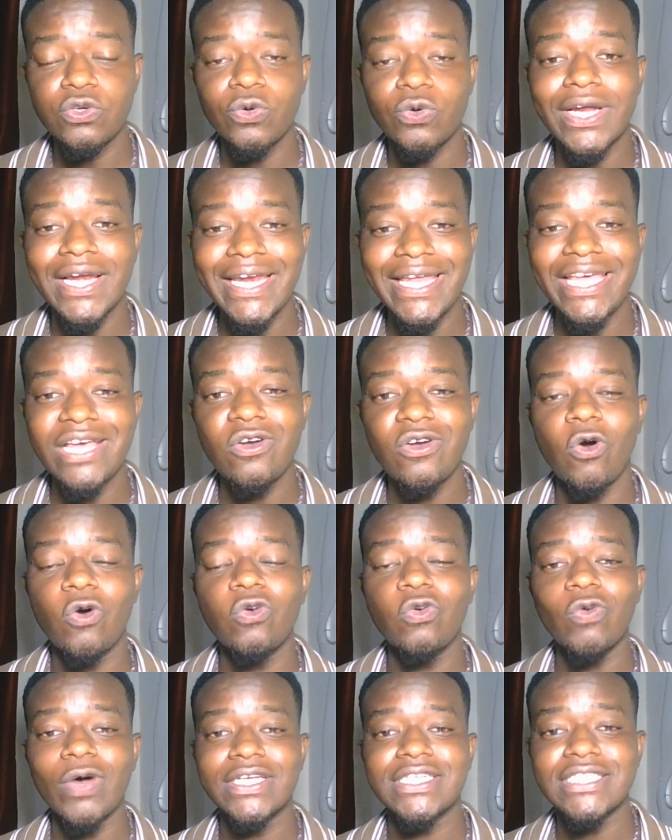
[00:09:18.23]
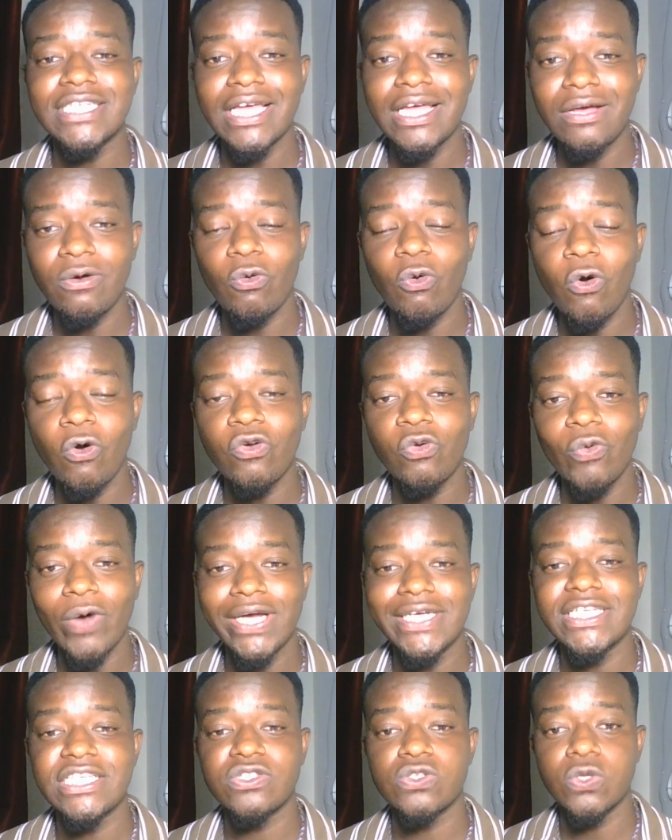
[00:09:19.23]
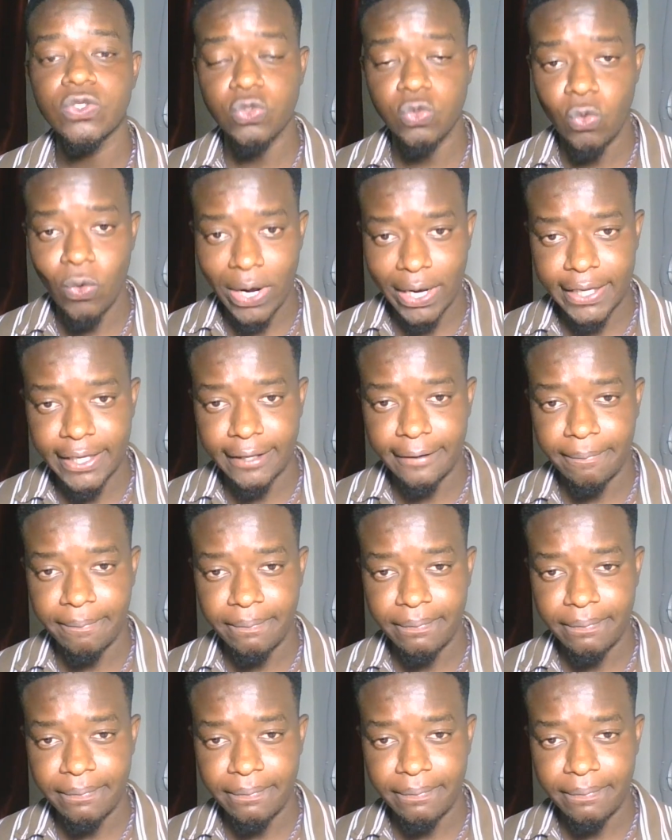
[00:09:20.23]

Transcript: cling on what is not working.